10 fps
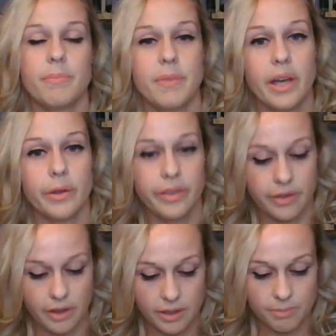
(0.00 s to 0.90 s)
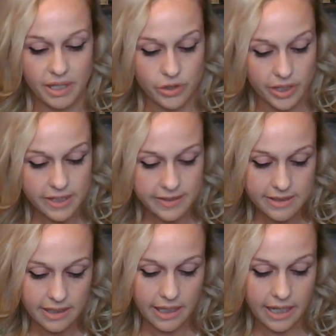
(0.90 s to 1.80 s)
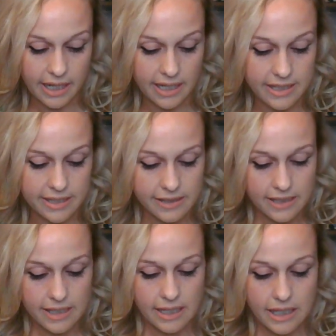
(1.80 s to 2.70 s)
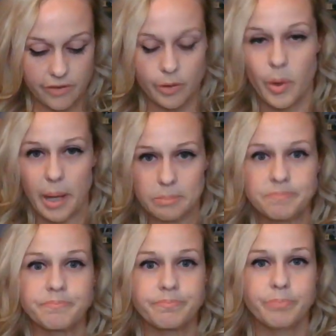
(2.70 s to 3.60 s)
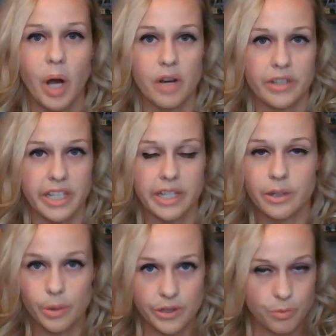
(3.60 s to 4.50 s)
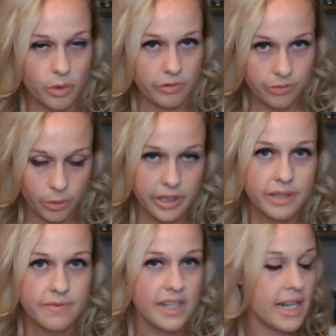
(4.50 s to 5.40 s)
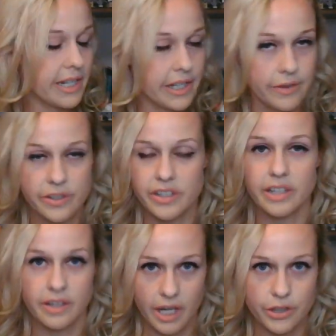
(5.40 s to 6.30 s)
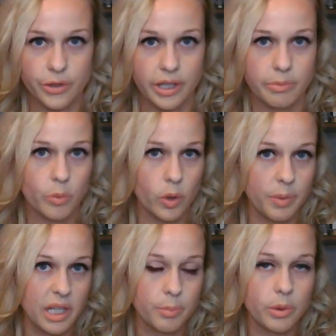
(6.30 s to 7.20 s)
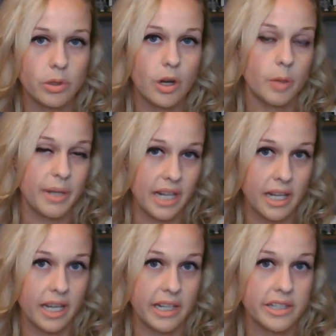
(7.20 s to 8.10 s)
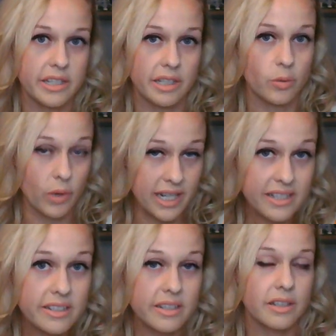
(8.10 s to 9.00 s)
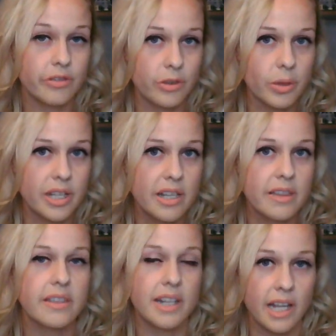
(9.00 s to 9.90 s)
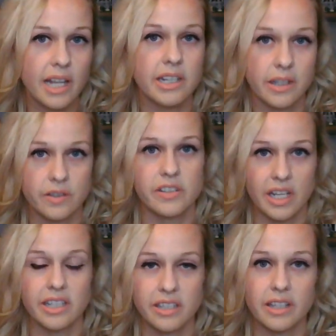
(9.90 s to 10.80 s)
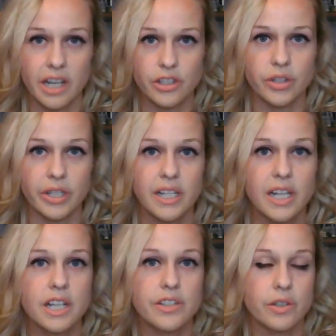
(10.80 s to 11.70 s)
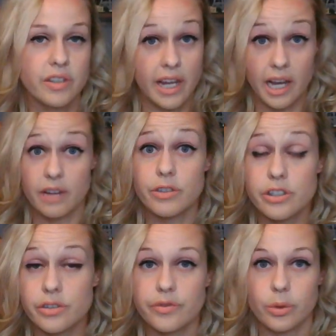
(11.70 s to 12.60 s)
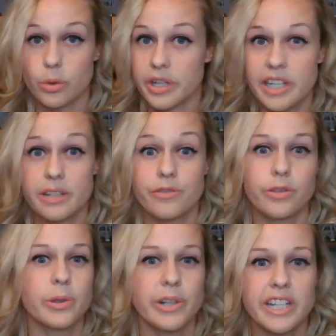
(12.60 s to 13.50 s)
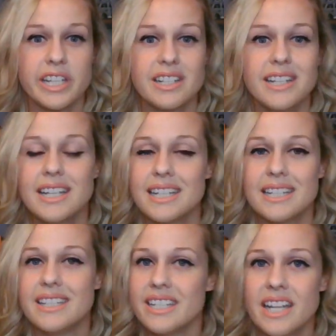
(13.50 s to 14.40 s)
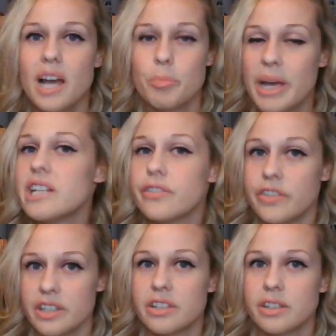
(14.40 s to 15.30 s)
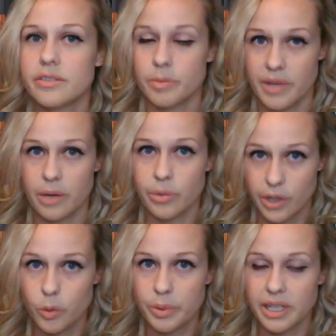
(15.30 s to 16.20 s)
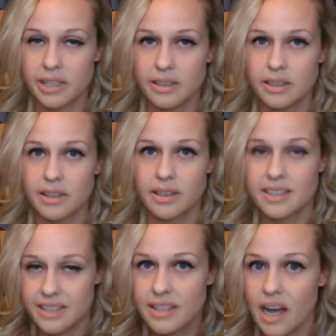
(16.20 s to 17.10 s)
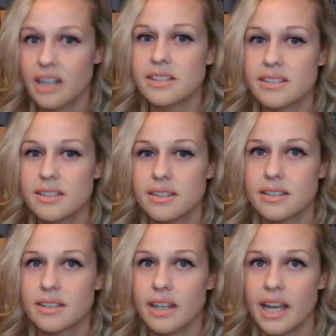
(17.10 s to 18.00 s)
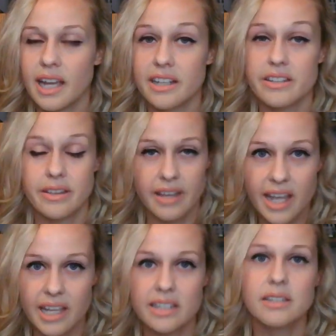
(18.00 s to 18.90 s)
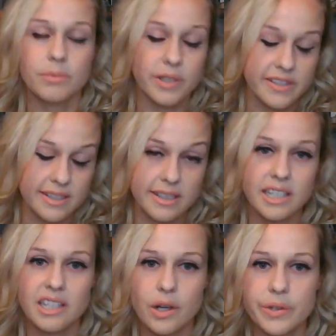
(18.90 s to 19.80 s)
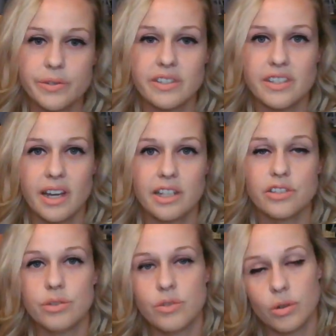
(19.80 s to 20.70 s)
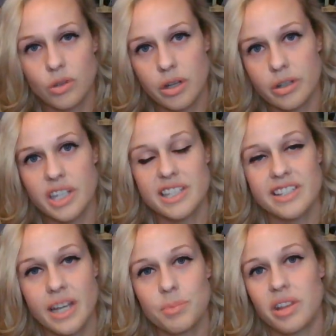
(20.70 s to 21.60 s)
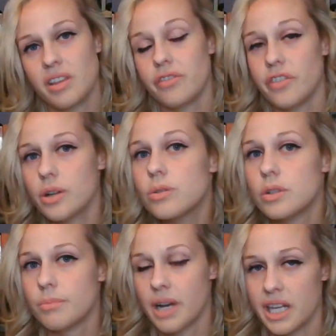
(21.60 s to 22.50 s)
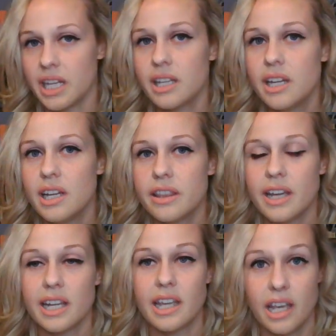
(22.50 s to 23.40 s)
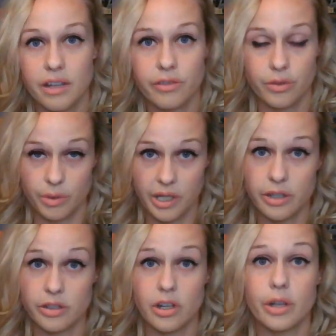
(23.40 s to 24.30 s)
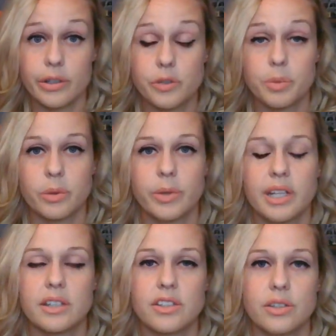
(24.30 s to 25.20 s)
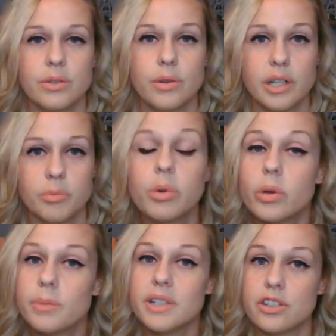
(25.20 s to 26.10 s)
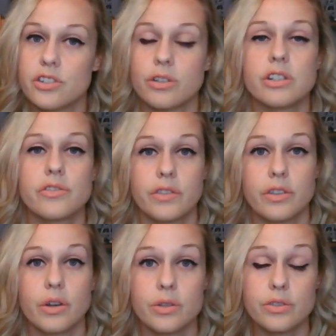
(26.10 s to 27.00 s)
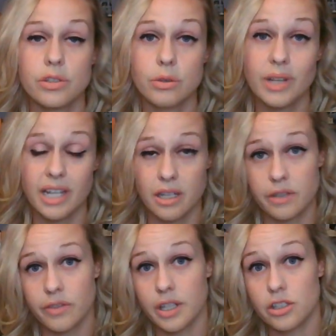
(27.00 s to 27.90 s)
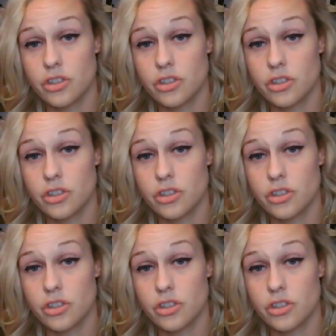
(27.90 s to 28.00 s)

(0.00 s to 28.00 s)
Health Metrics. And for what? Poverty increased more in Florida than any other state in the country. More people are behind in rent in Florida than any other state in the country. So the average Floridian did not benefit from that reopening. They did not. And then recently, he also decided to no longer accept the federal money that gave $300 per week to unemployment insurance for those who cannot find a